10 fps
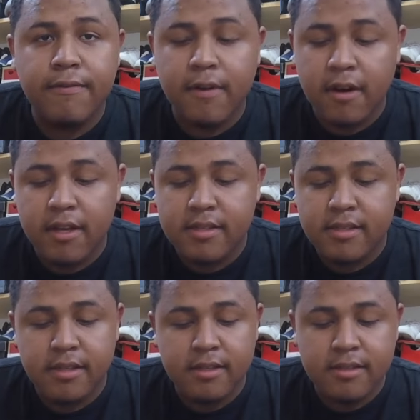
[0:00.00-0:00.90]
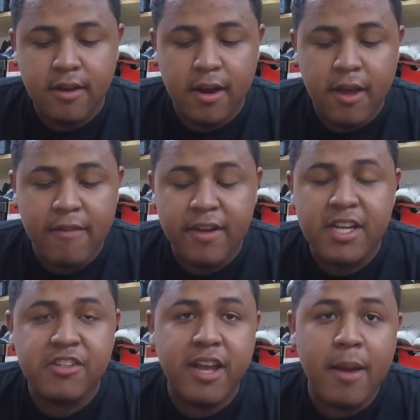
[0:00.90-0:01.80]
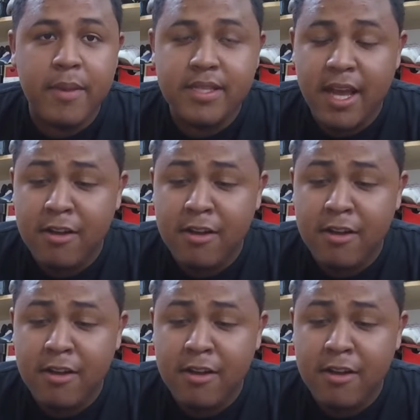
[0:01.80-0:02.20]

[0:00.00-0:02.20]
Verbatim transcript: well, it's, so I don't have a hundred comments.